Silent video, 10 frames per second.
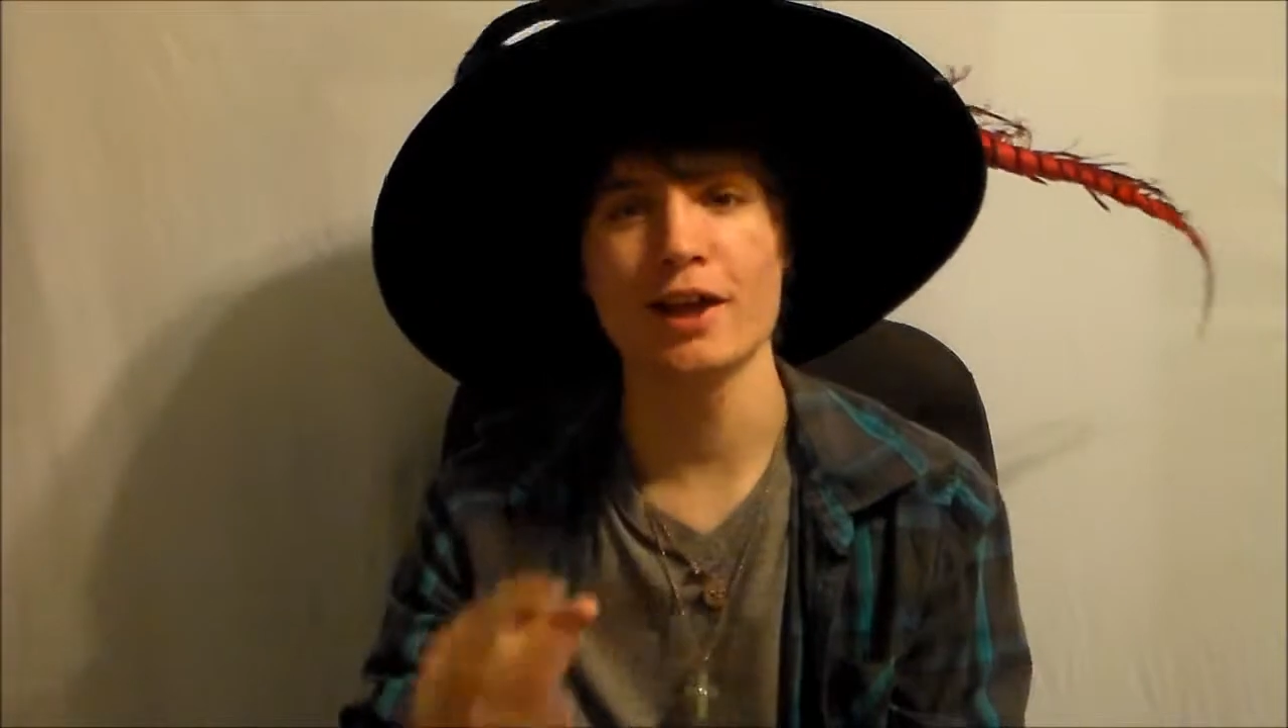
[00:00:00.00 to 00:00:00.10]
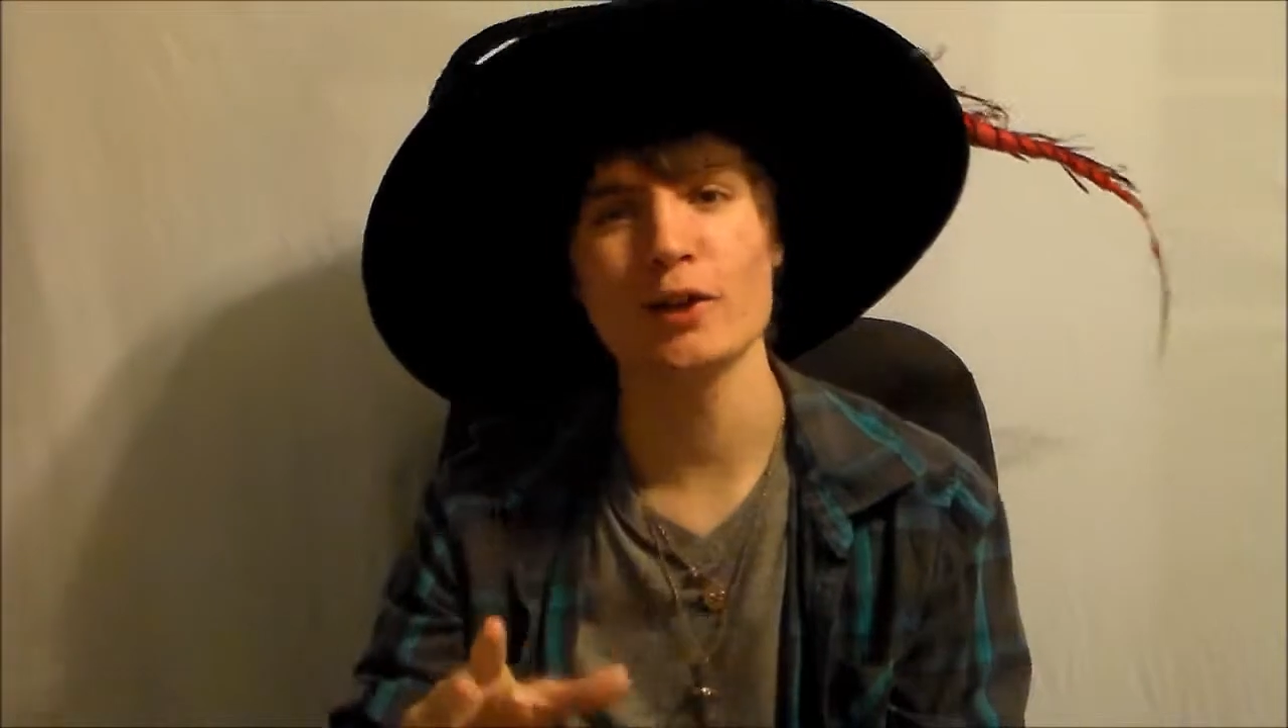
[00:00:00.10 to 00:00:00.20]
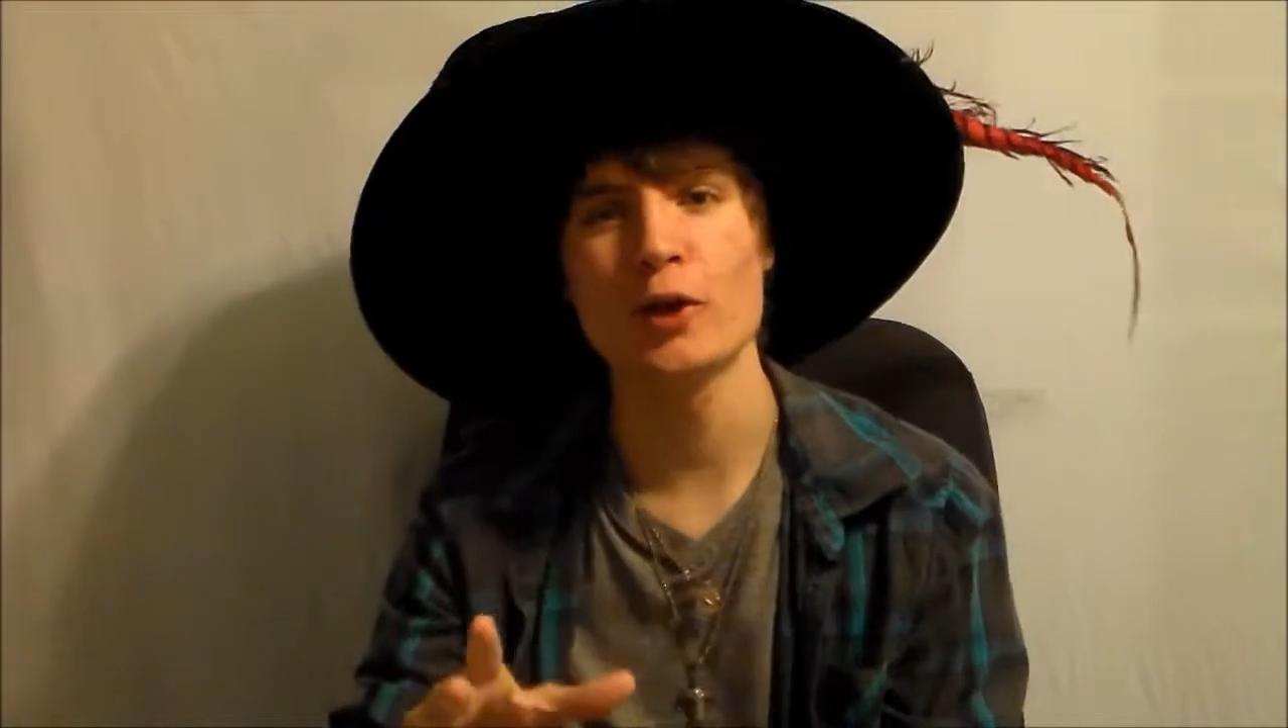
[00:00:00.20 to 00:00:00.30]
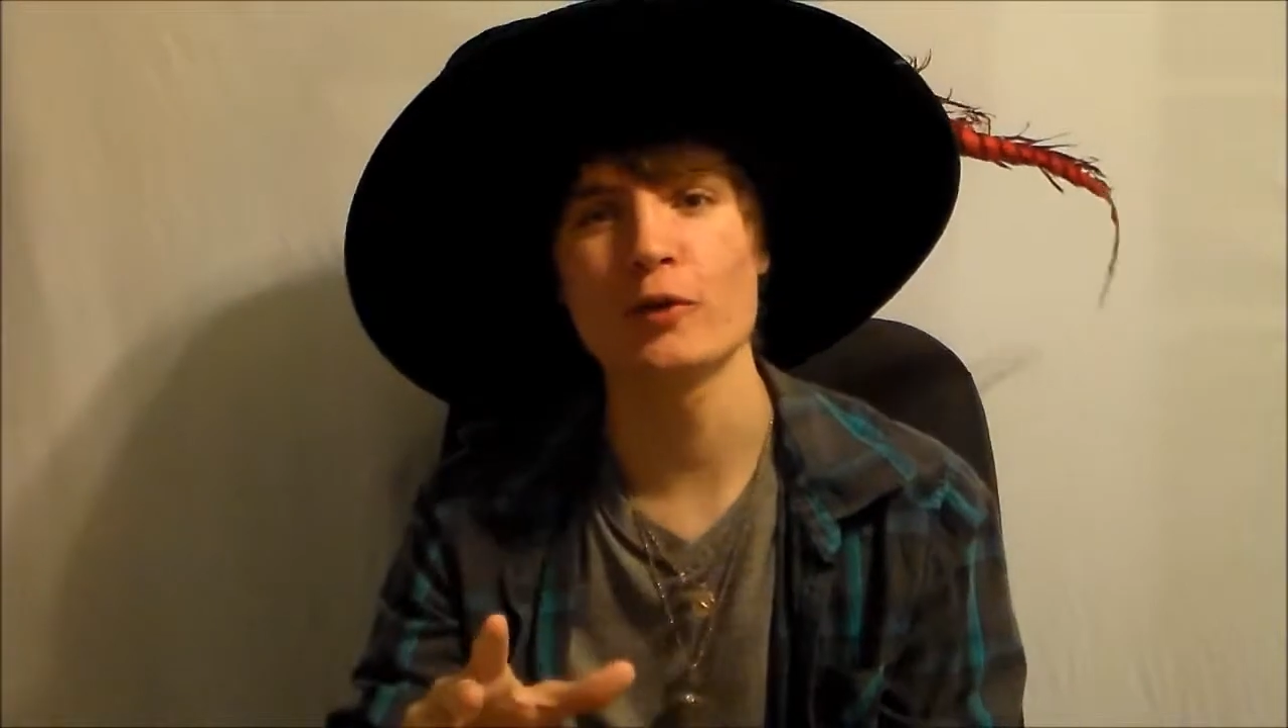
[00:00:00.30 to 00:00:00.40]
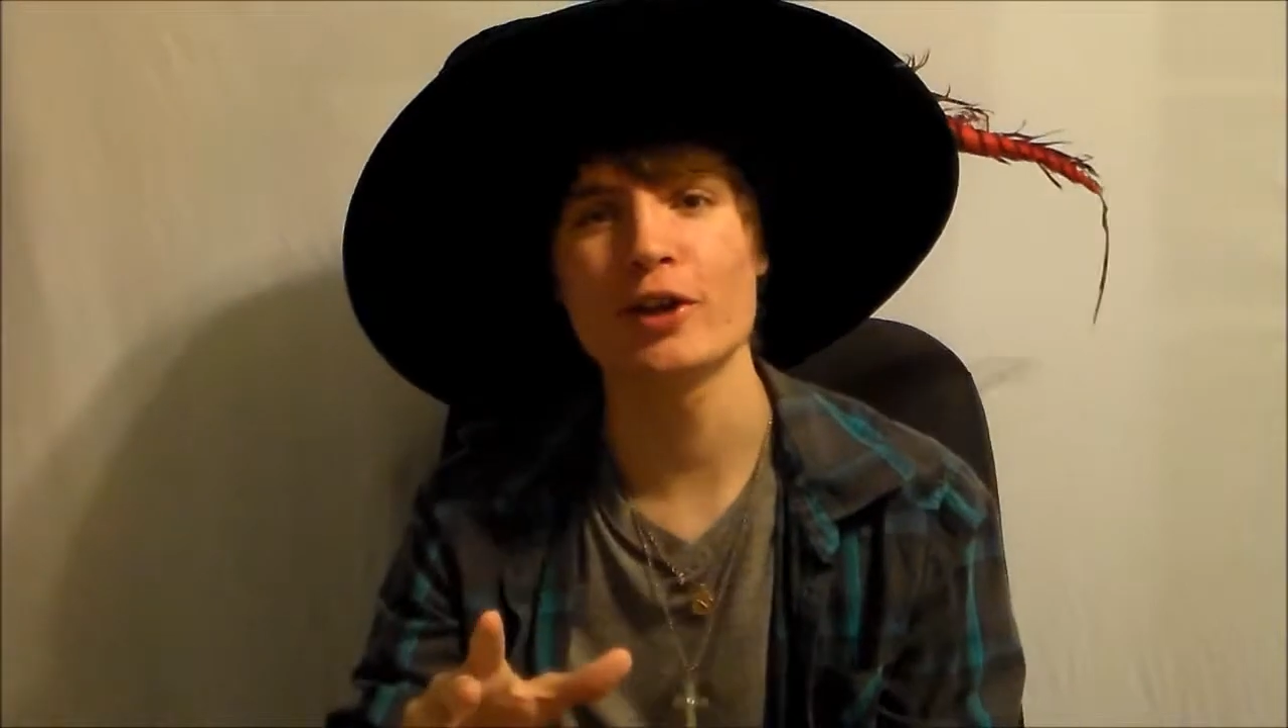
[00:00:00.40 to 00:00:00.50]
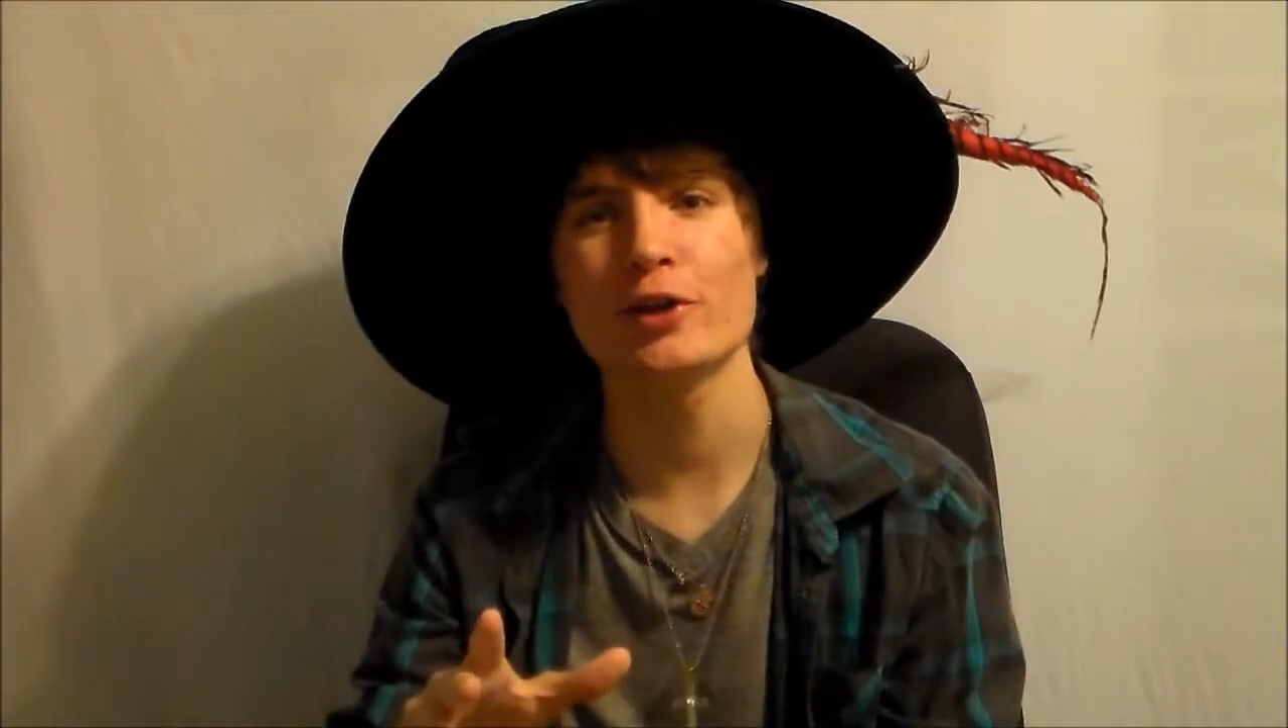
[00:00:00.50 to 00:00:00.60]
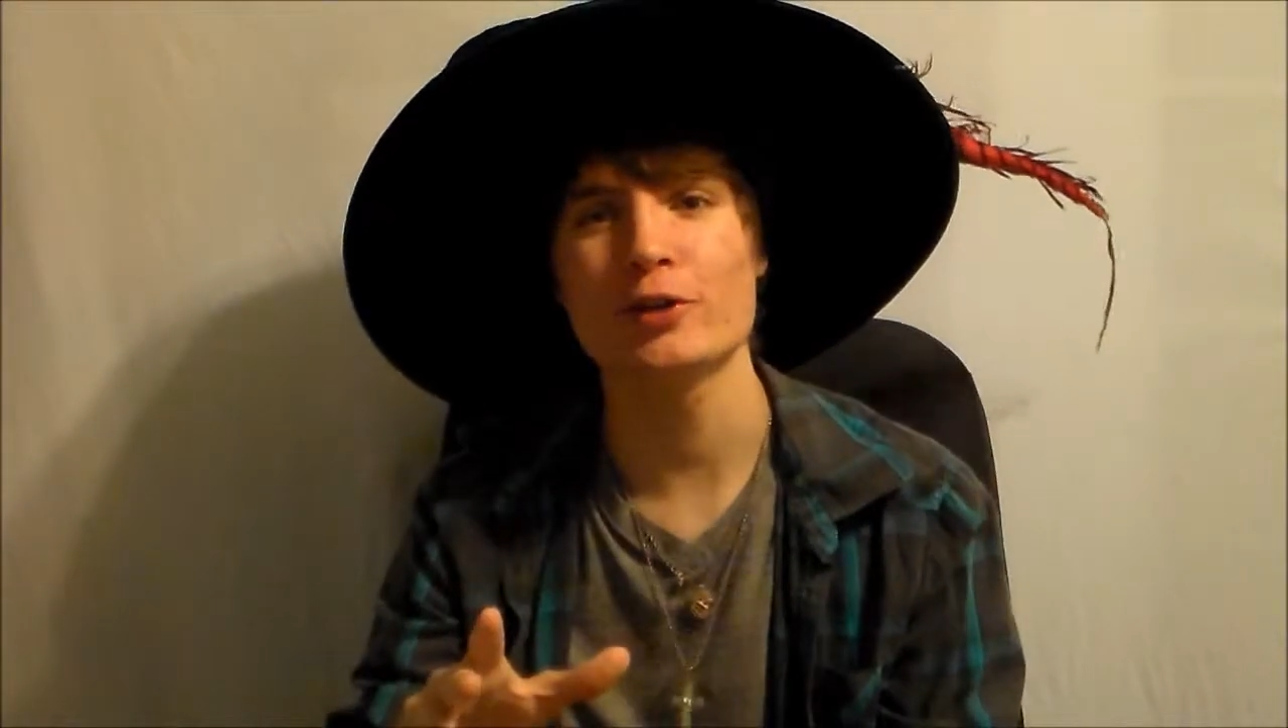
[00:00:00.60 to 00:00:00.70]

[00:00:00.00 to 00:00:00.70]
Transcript: Hello there,